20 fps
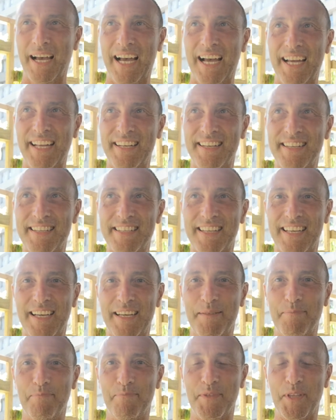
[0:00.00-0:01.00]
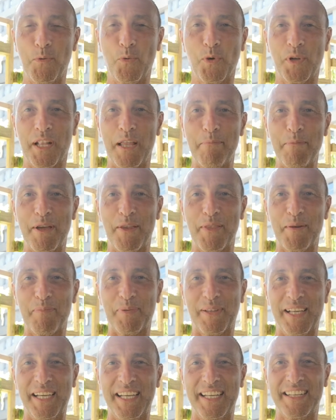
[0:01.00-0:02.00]
and um, they wouldn't let me on the
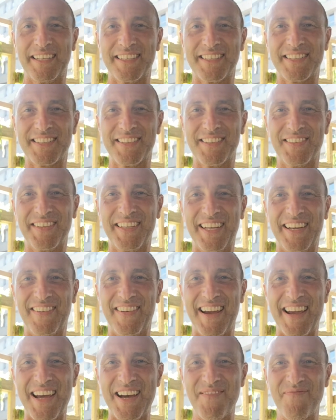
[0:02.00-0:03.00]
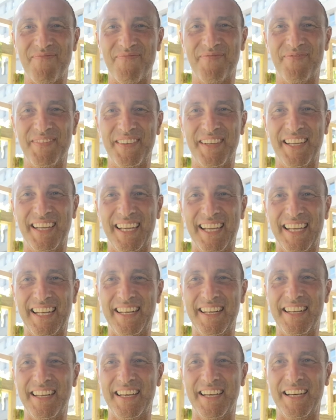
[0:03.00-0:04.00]
plane, so here I am
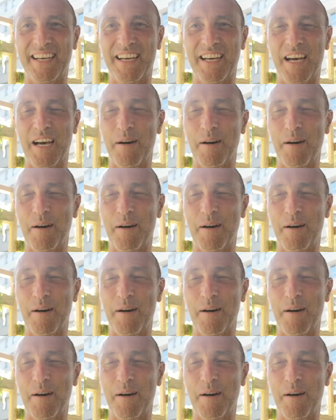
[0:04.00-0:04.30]
in uh,